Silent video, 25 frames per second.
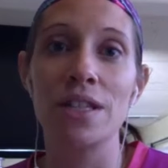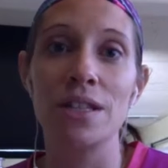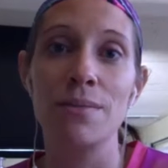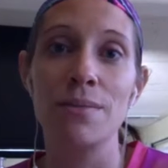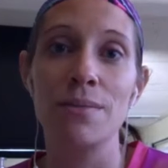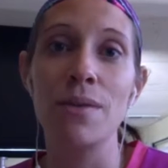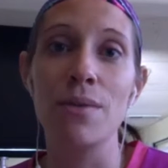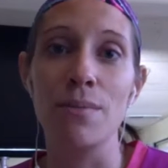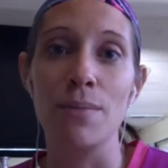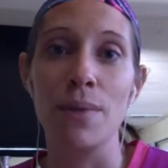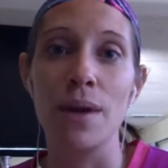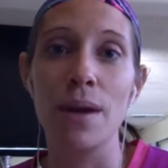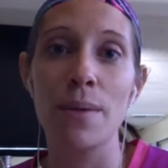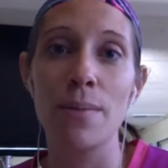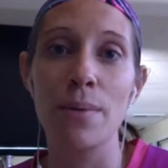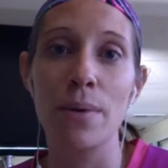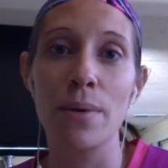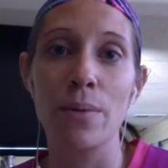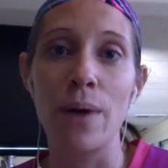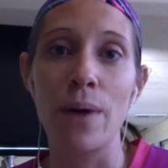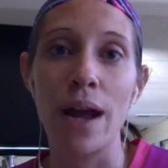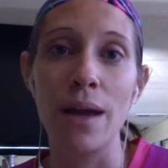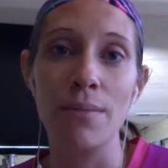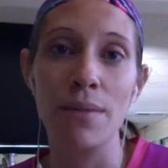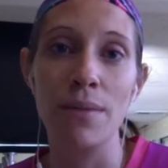to me when people
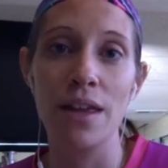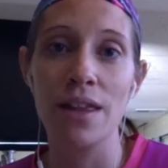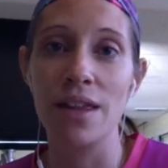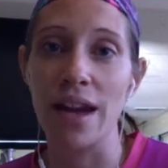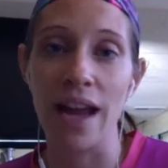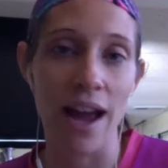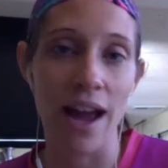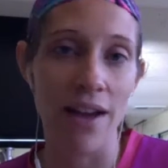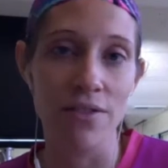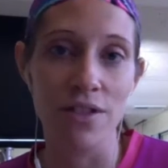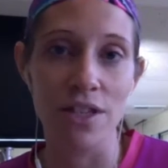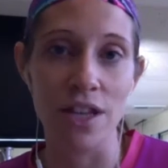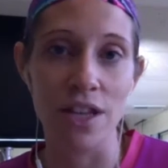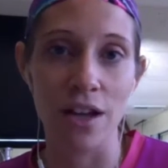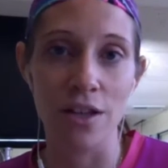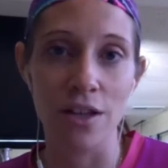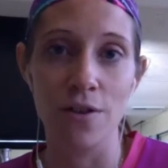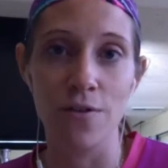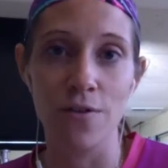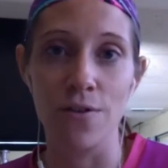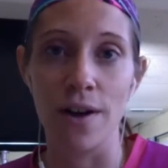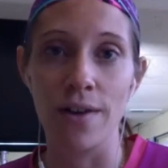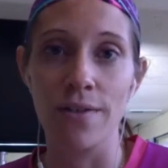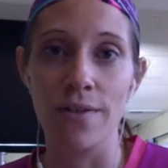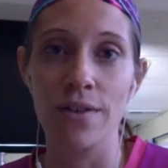write me that I haven't talked to
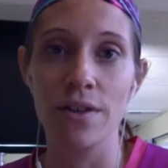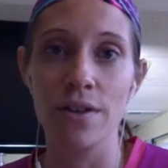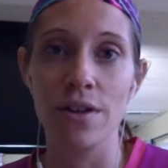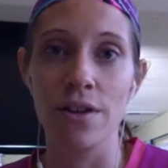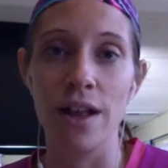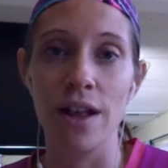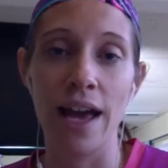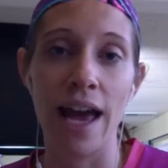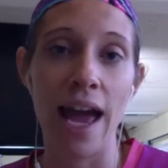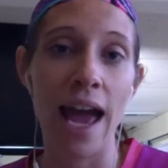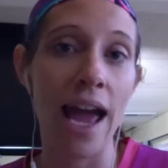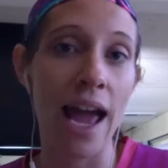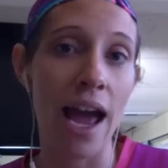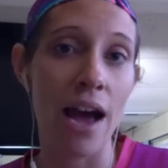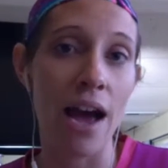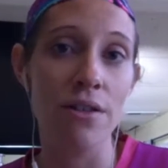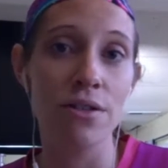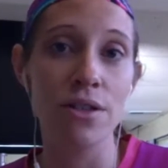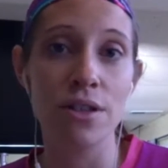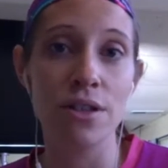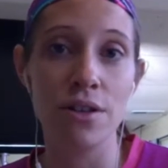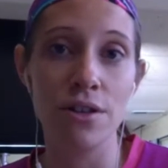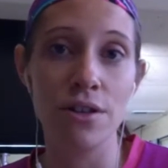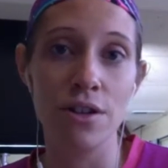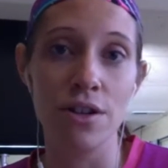forever and they're like, hey, how's
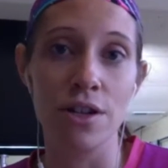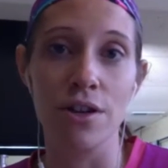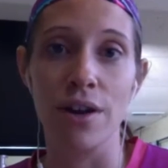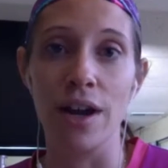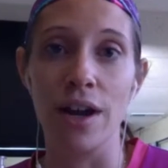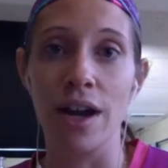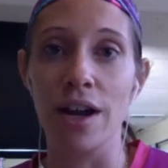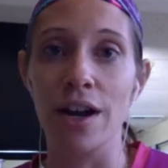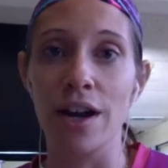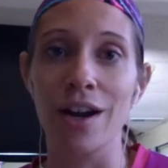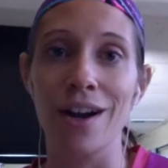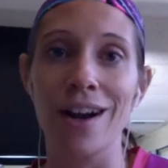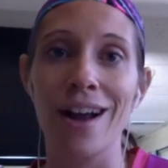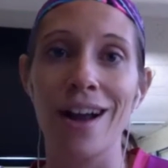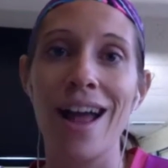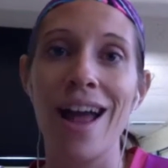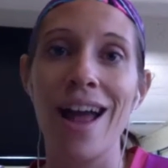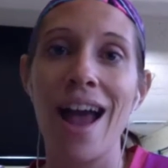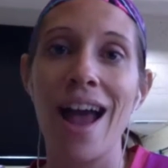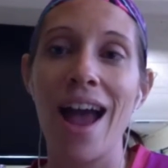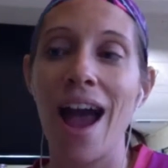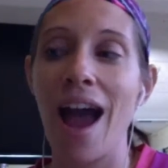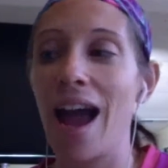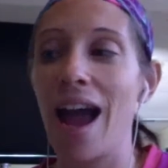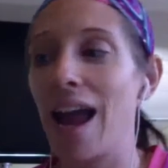Scooter doing? Or,
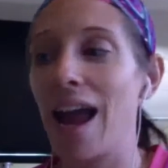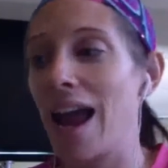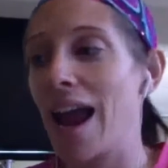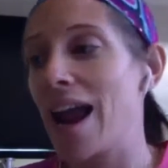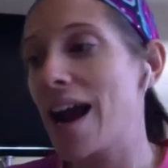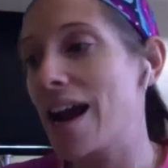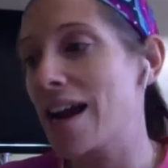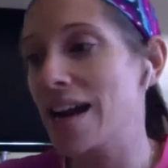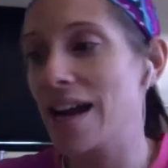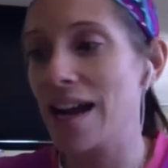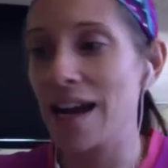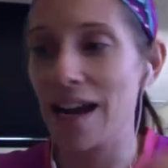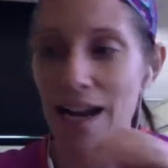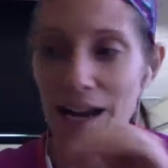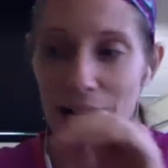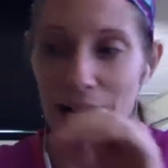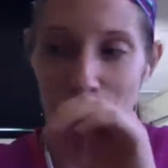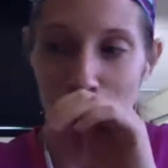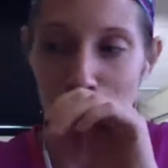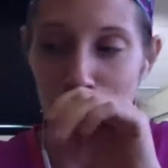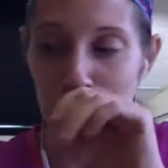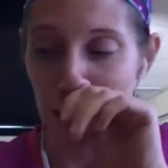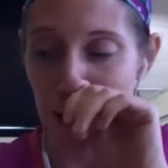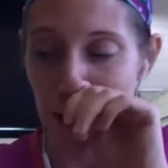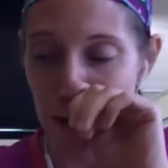hey, Andy,
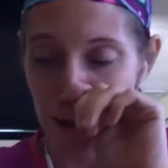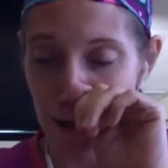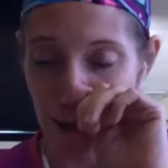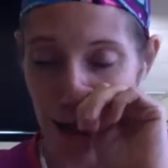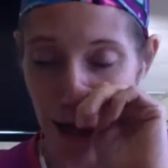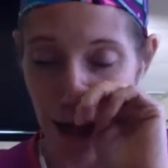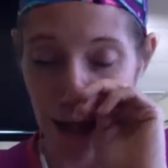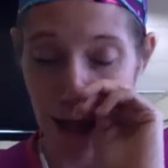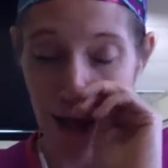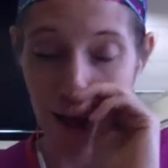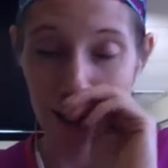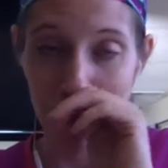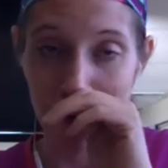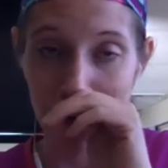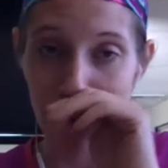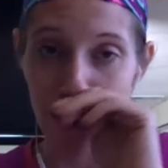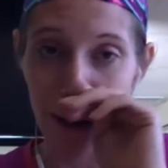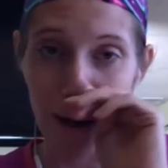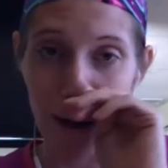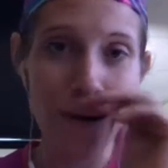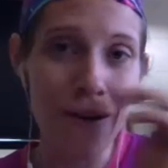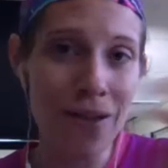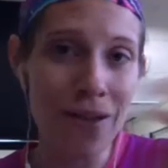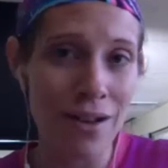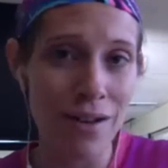this or that, the other. And I'm like,
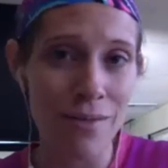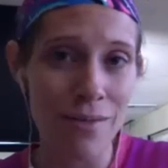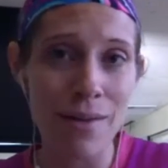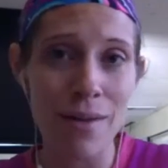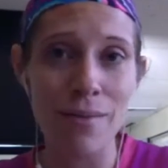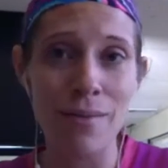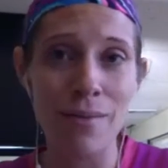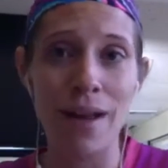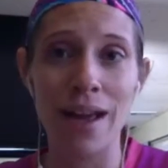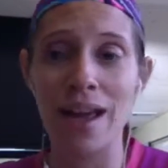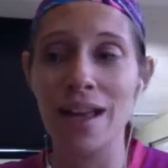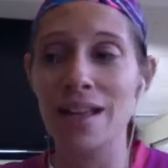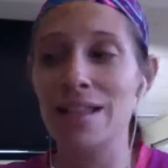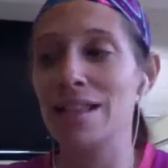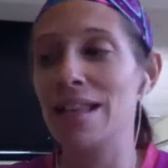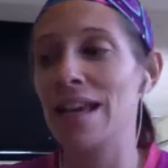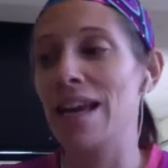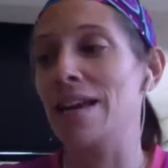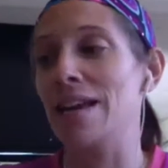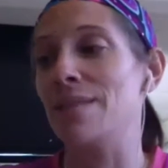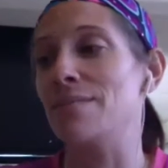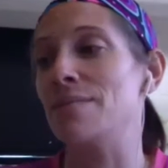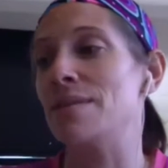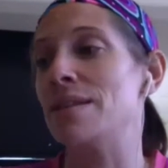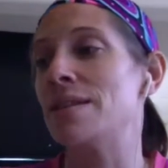oh, they remember my kids'
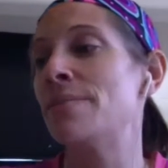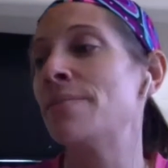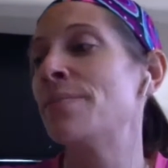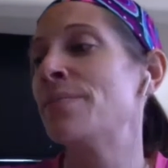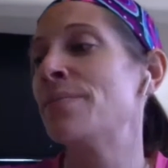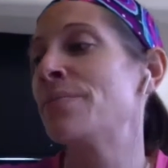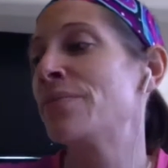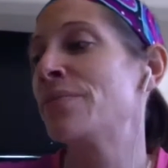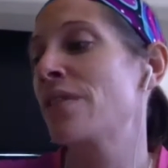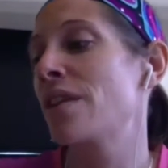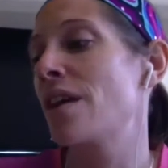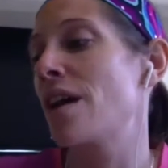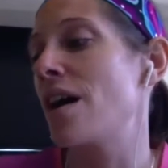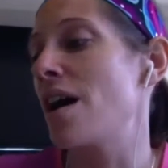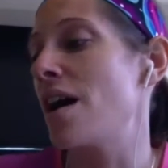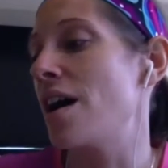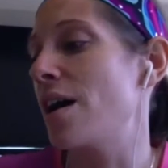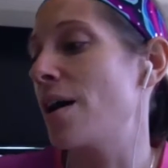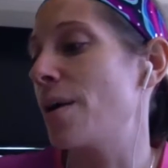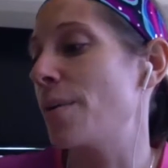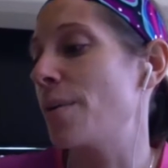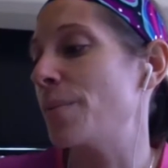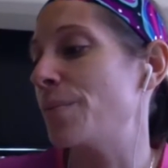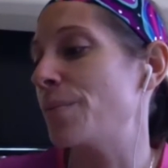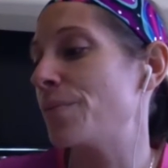names.
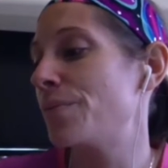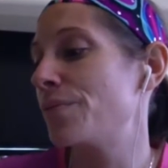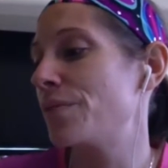Even